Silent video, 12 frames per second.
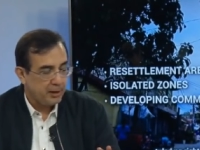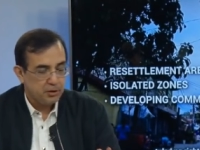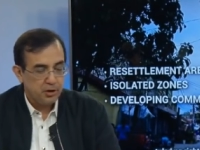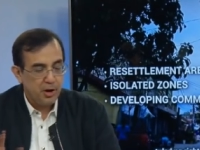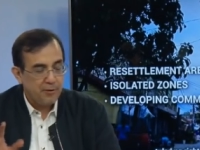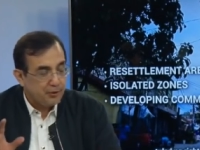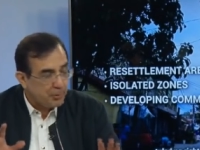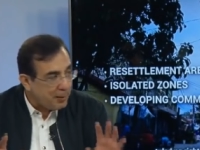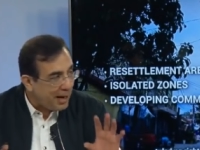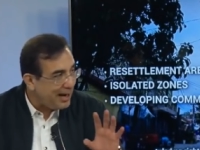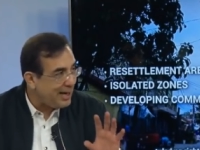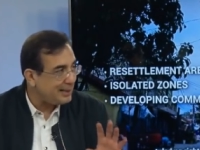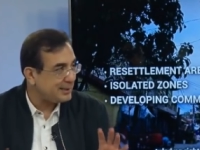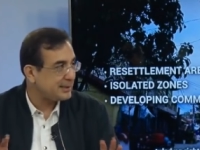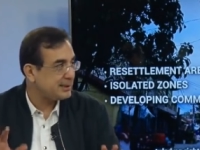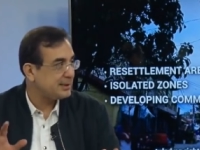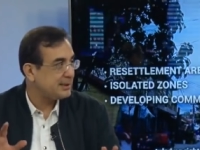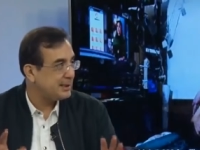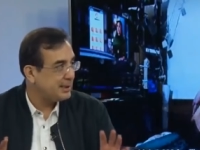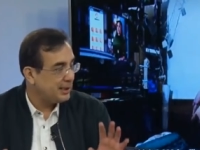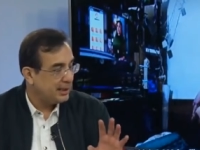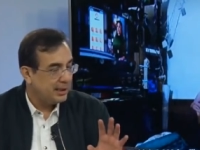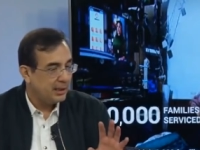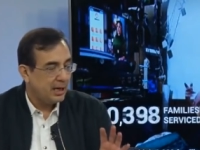So you have to balance
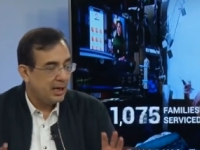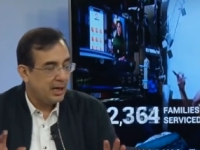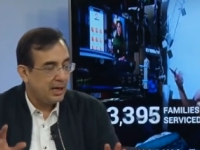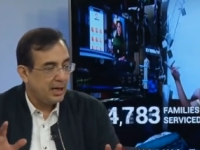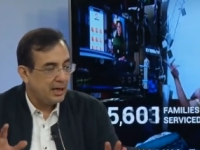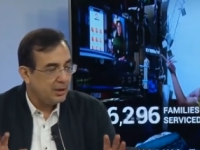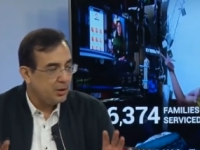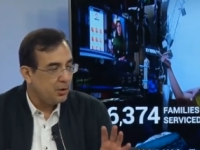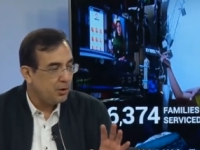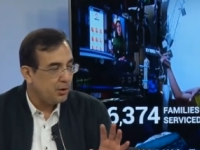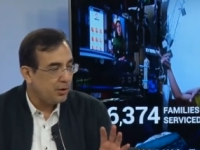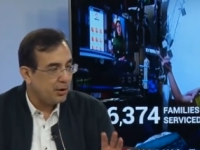your